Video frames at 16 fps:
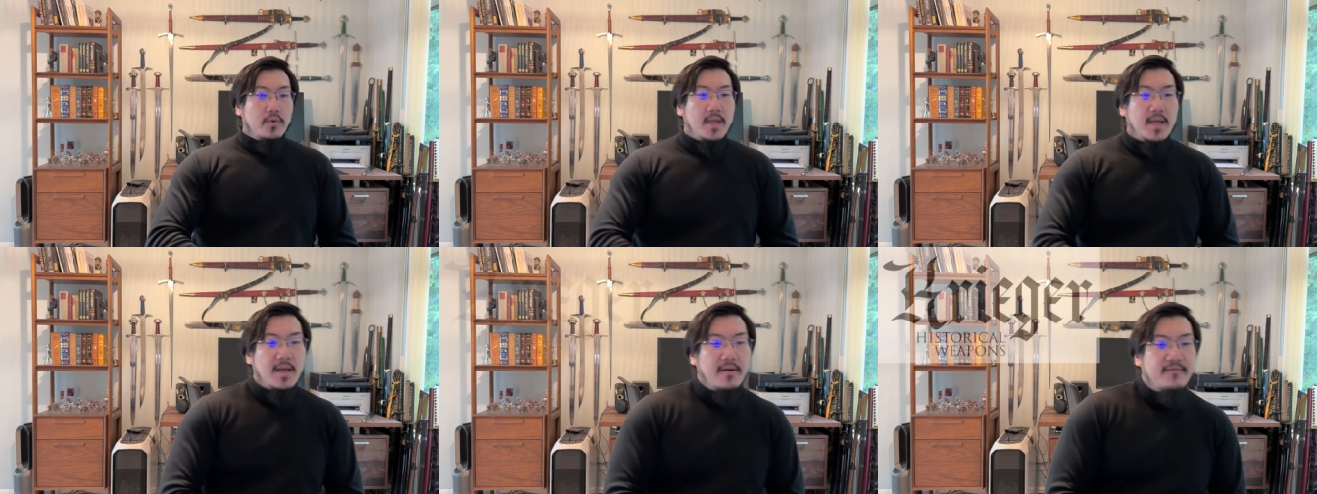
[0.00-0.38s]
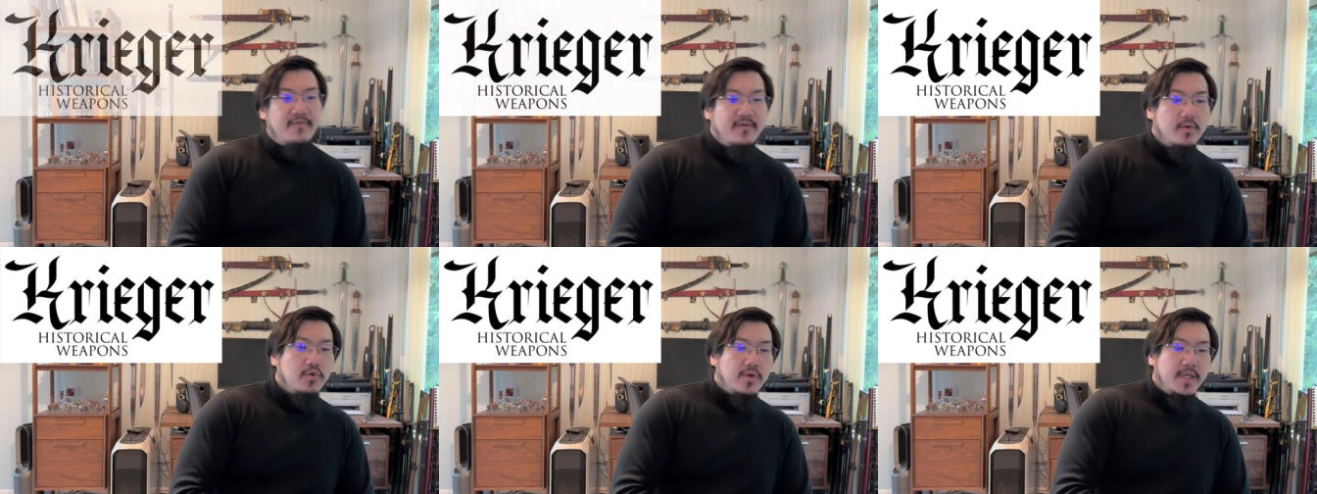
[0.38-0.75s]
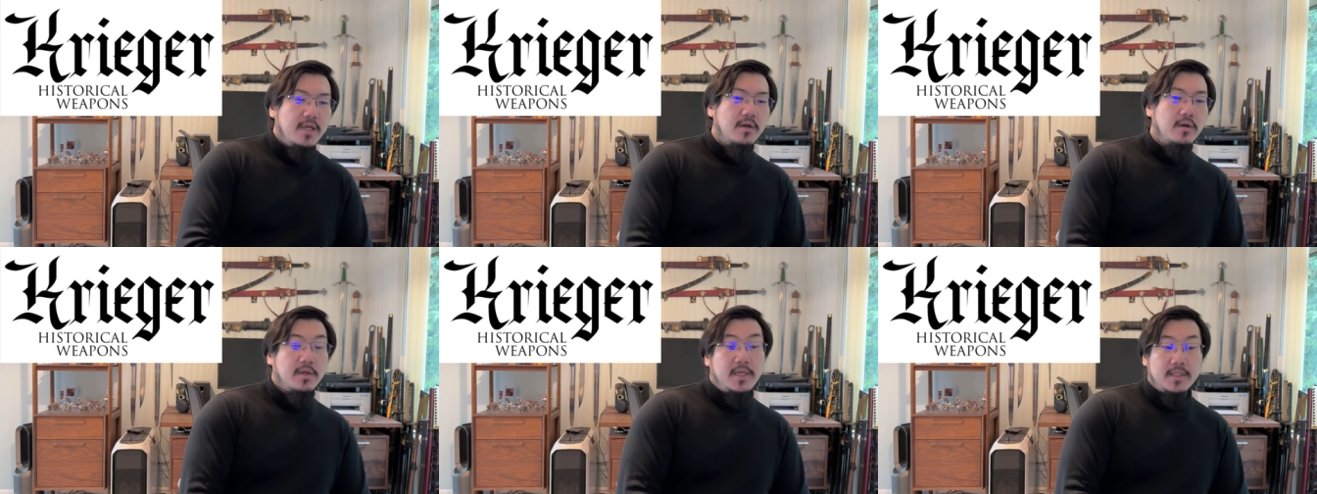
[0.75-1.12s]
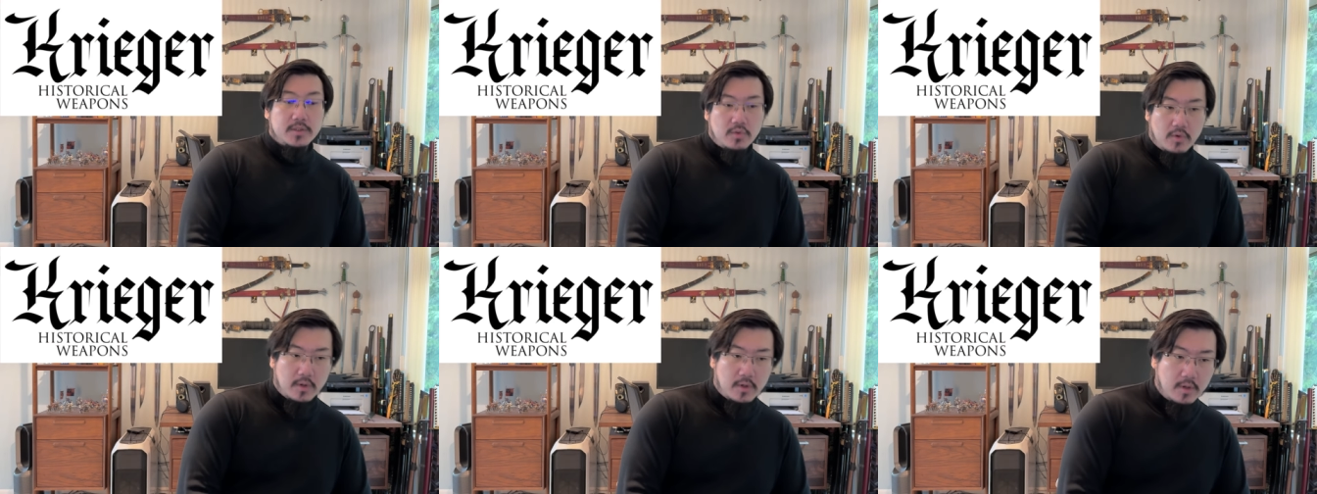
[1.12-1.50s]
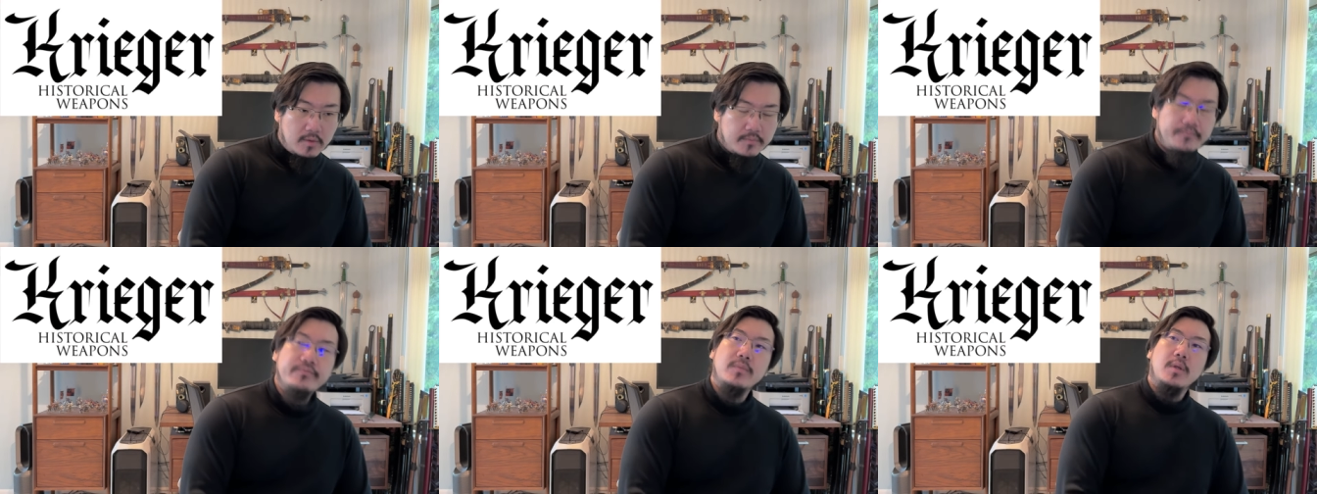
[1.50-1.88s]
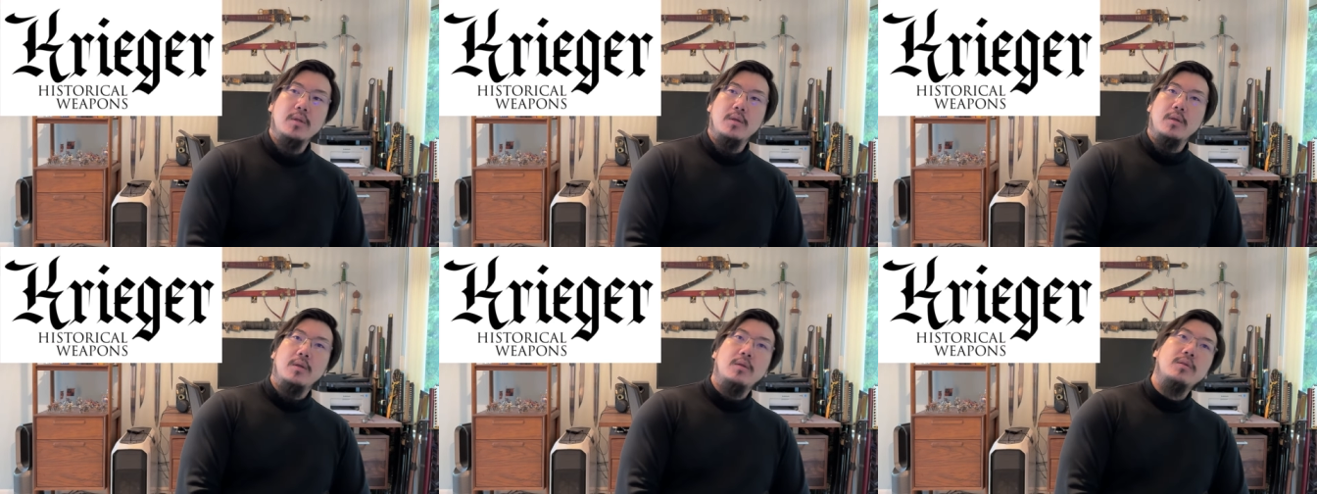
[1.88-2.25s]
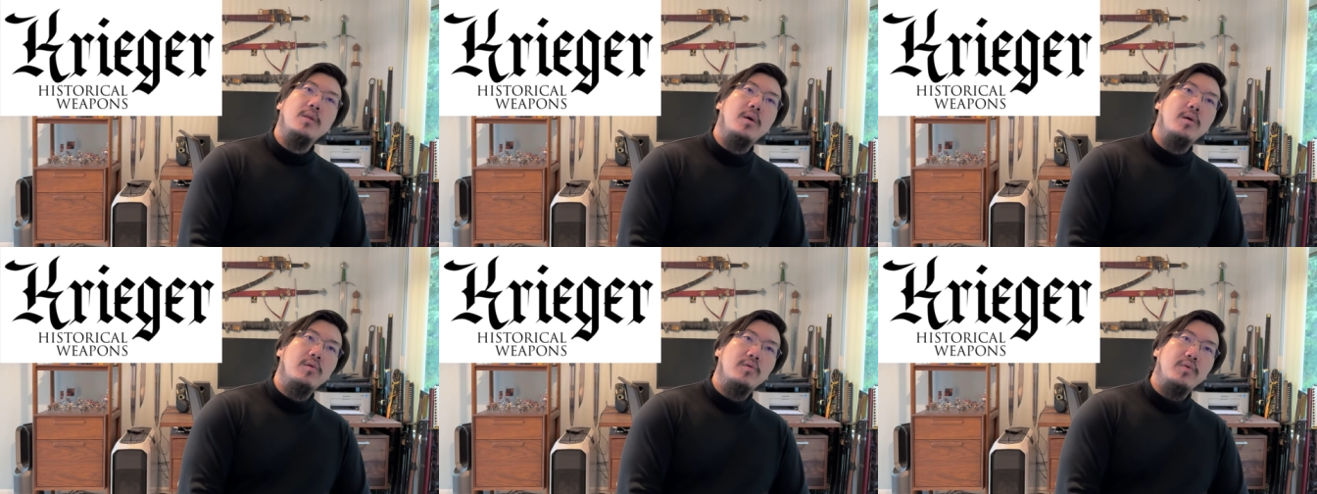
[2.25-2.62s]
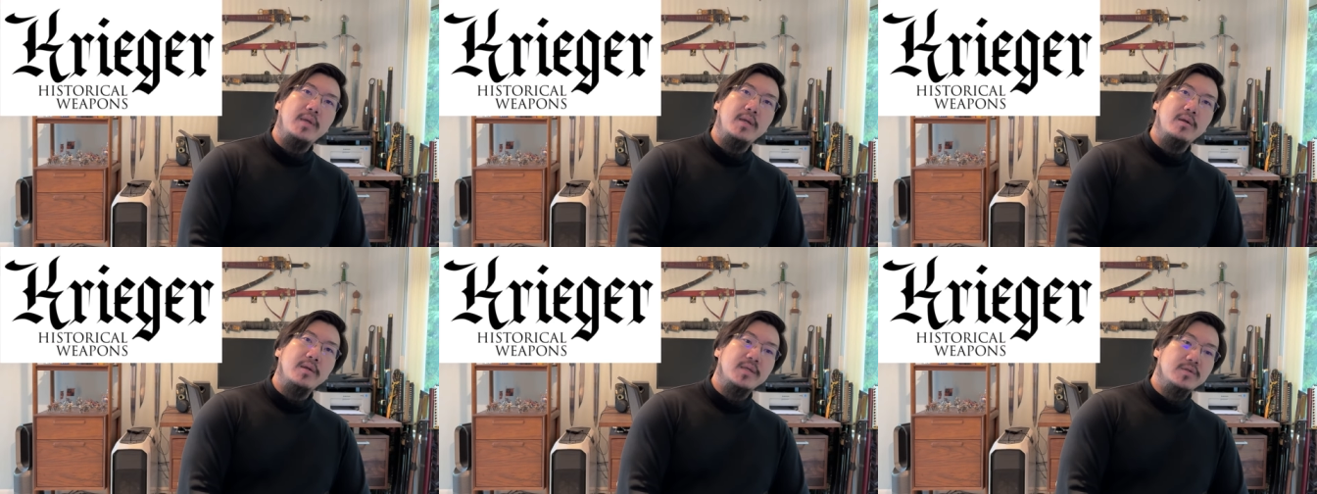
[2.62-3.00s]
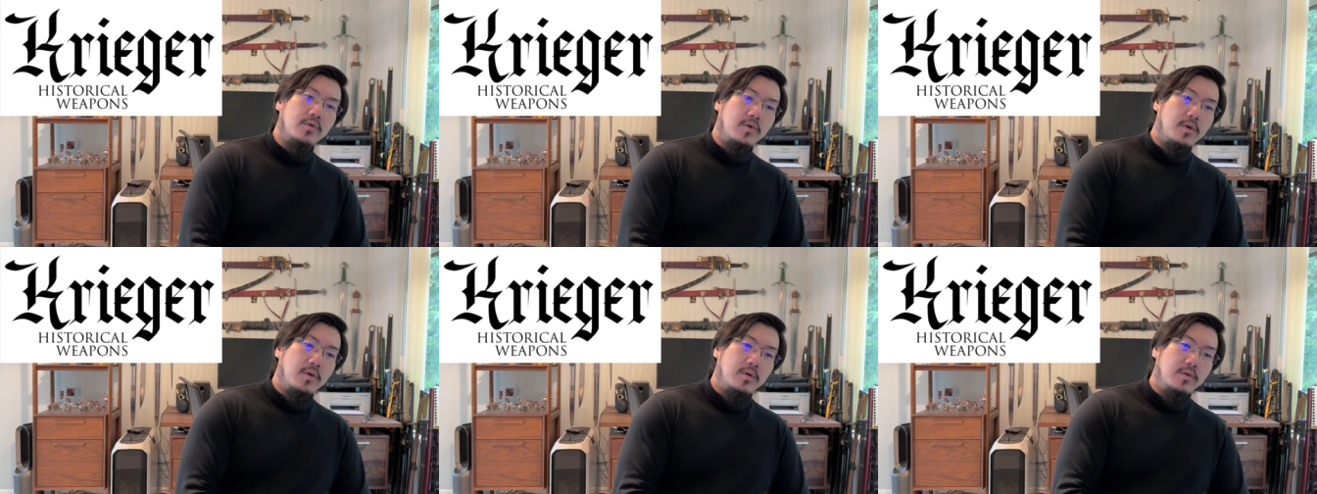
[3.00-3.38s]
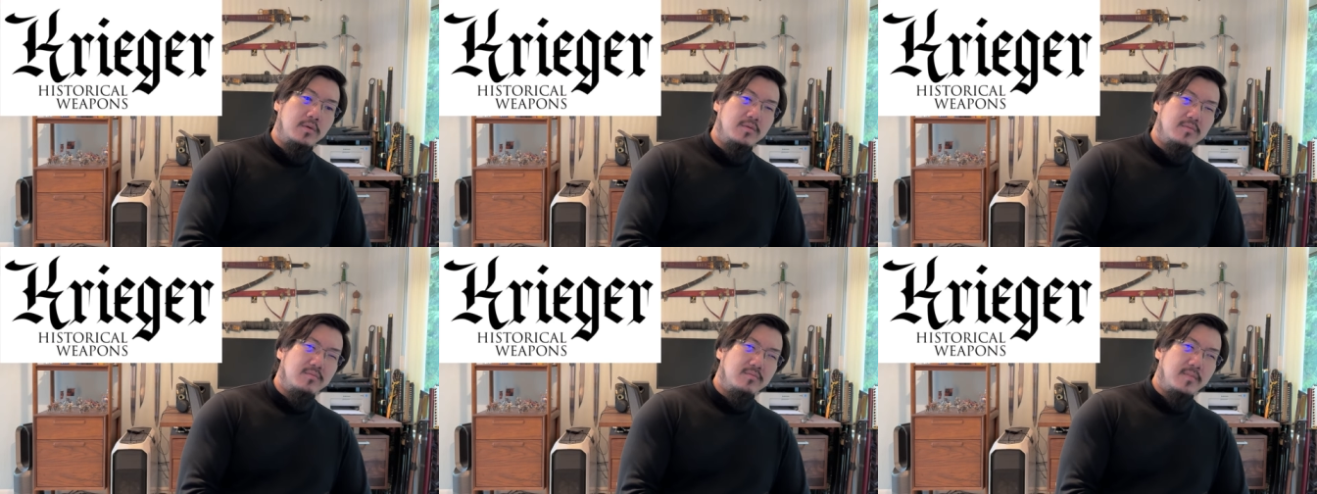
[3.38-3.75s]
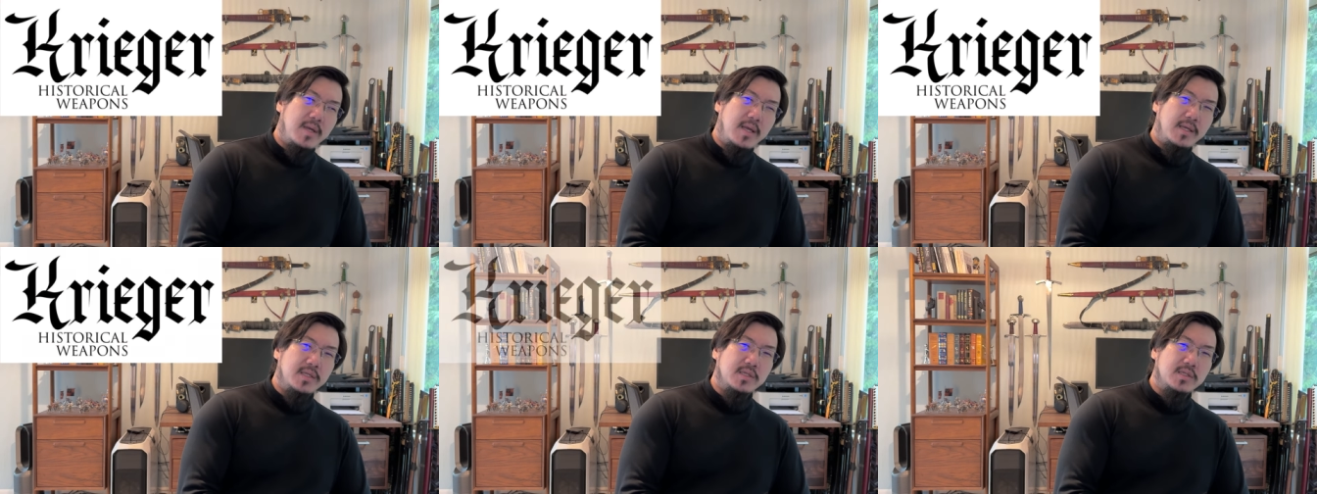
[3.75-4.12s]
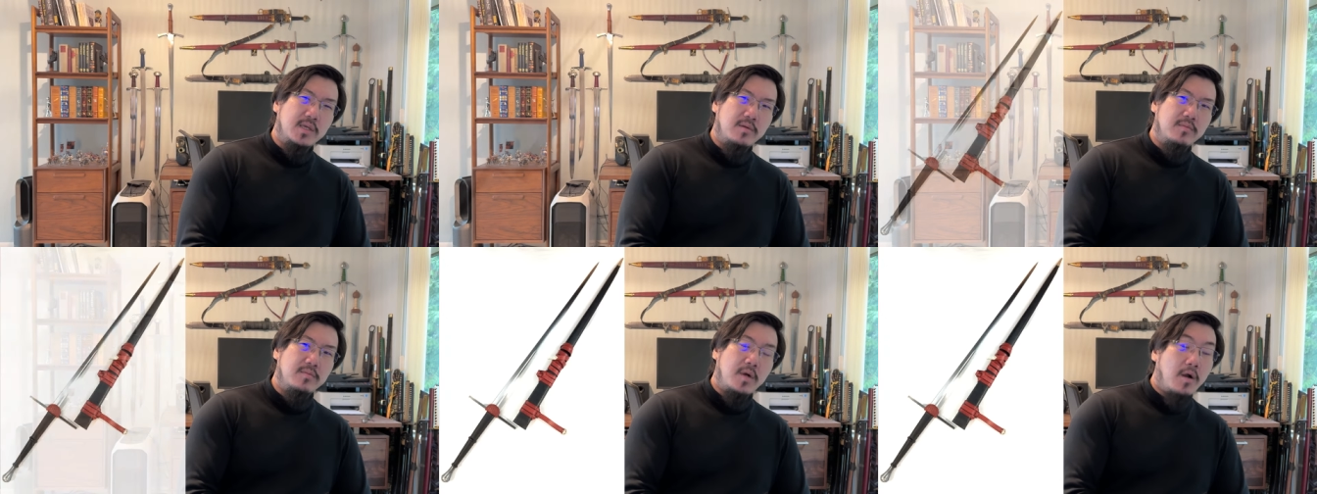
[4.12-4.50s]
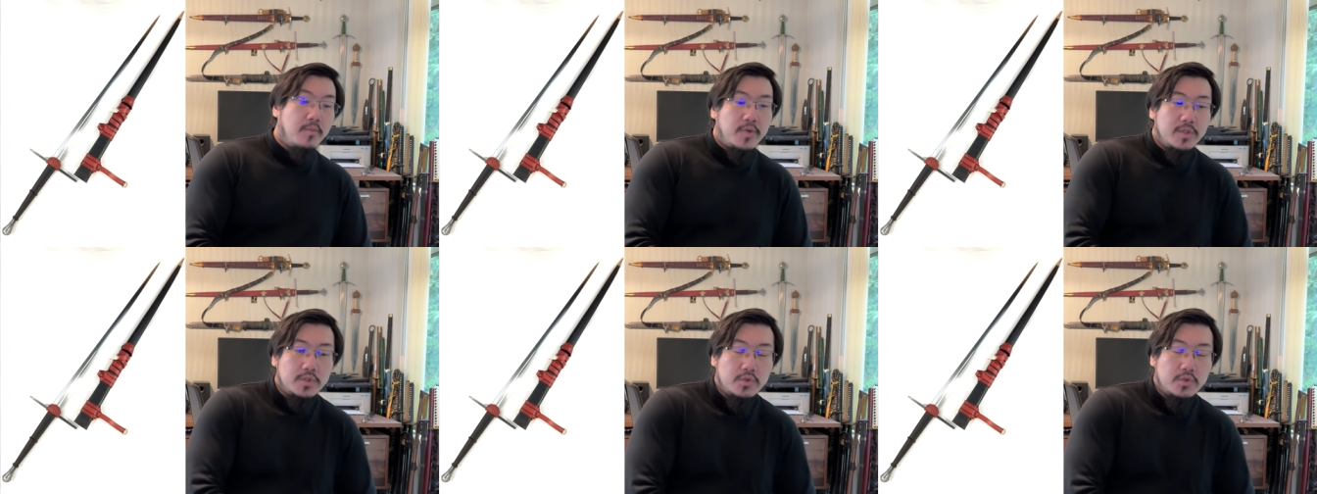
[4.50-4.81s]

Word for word: we have Krieger Historical. Now, Krieger Historical makes some arming